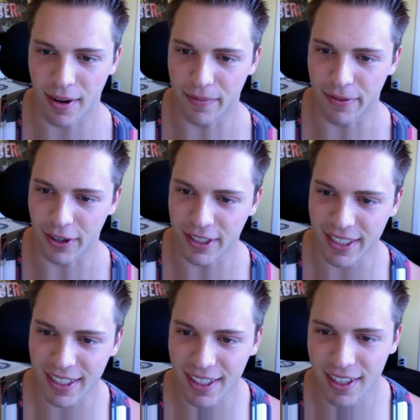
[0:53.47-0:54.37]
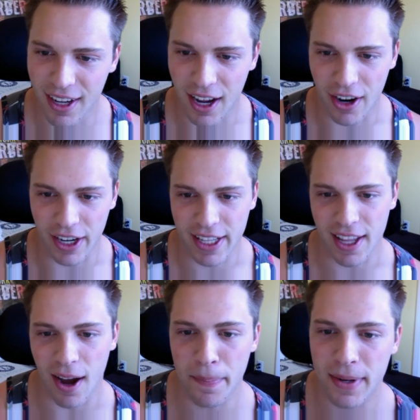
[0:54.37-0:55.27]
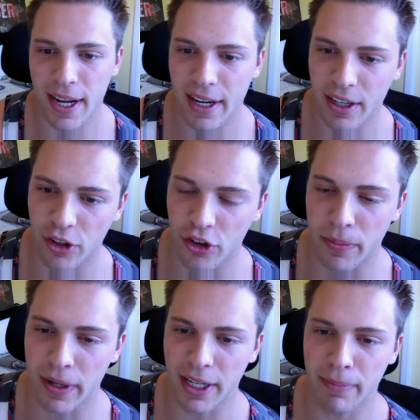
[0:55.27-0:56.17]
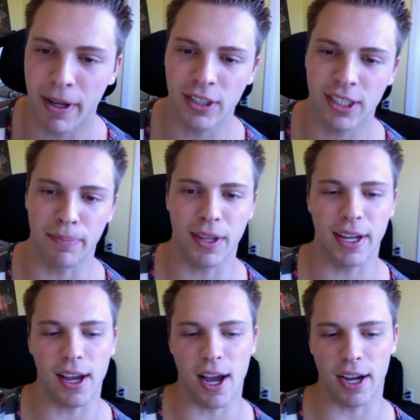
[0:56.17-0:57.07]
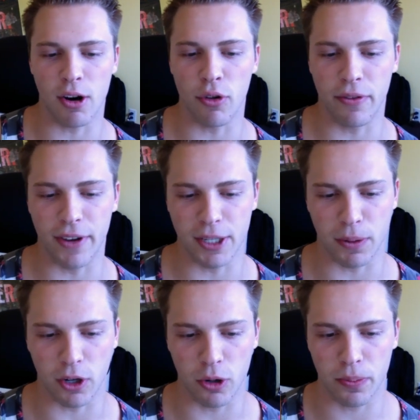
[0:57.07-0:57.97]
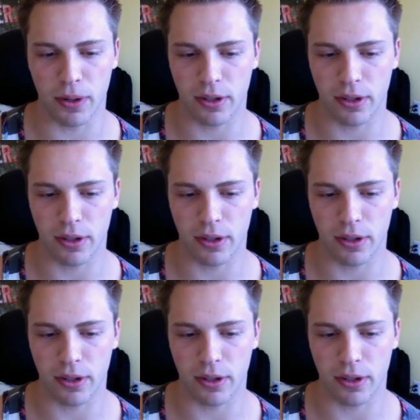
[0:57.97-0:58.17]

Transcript: First. How do I get the update? You should have been emailed something. Go in the Facebook group.